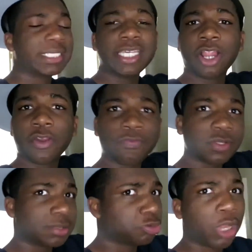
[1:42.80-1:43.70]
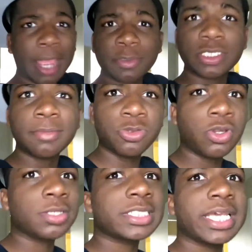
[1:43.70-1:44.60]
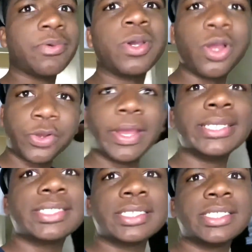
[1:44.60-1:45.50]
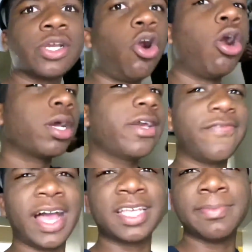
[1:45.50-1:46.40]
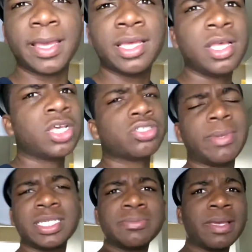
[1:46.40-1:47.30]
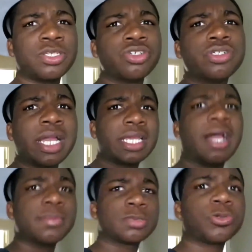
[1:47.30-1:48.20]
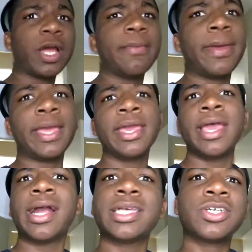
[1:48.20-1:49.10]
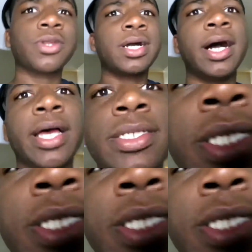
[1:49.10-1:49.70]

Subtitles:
get our subscribers up, you know what I'm saying? We going crazy this year. All good vibes, man. So, man, just make sure you like, comment, subscribe, man. And let's go to class.